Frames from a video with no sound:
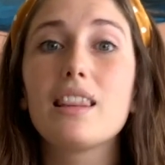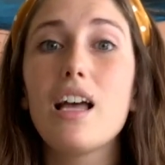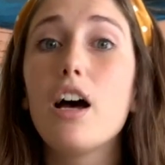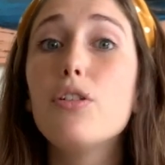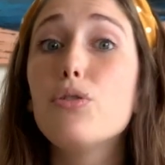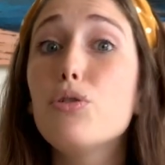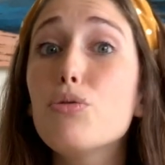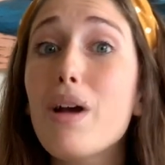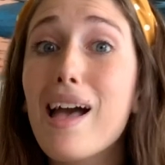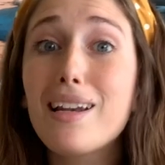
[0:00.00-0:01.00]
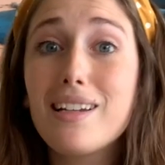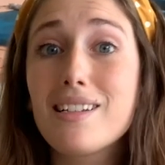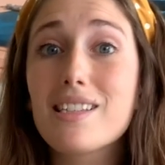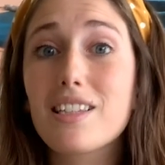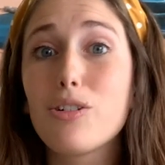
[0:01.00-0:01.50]
a new editing
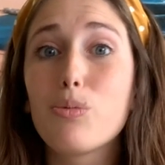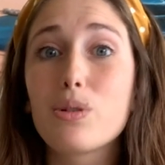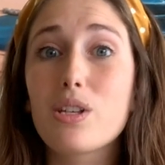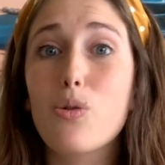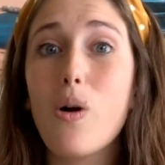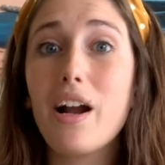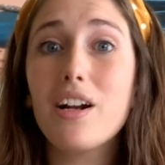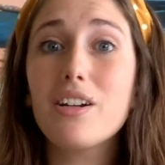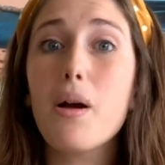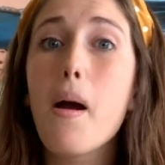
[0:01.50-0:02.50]
skill was acquired